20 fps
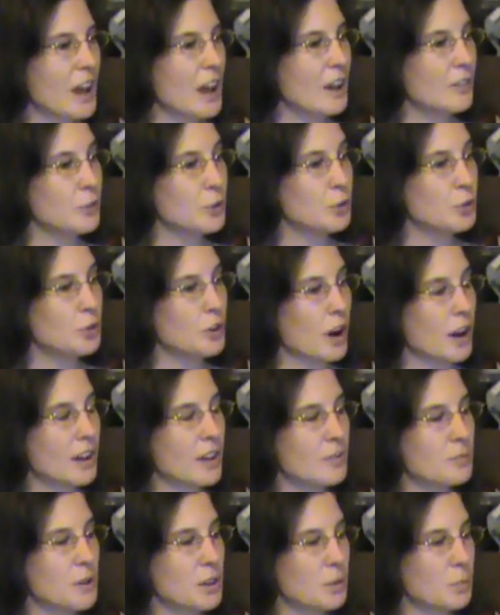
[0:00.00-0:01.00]
If you do not
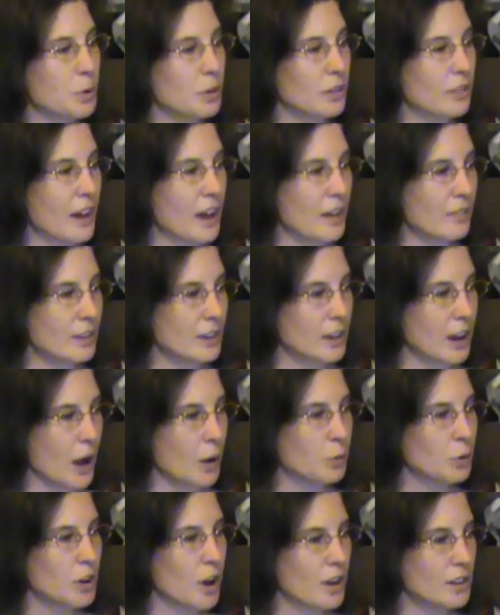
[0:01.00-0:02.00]
give me the bull of heaven, I
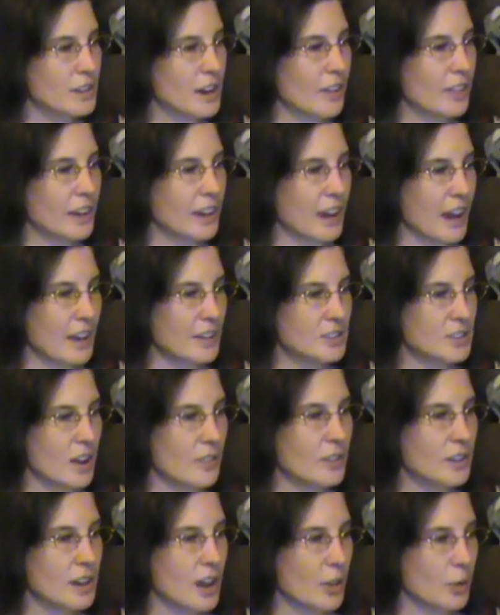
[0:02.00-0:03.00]
will knock down the gates
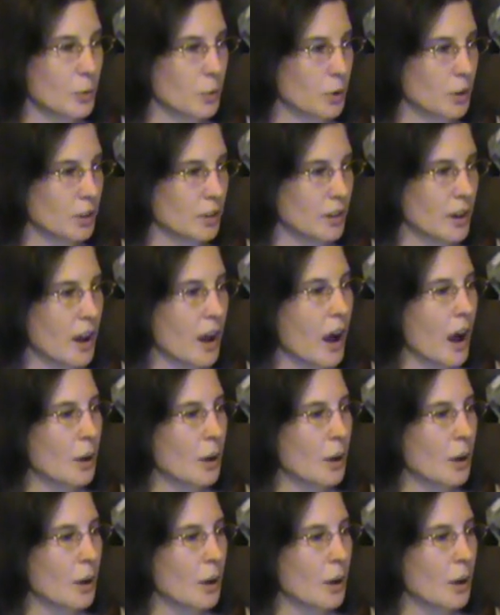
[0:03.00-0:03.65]
of the netherworld.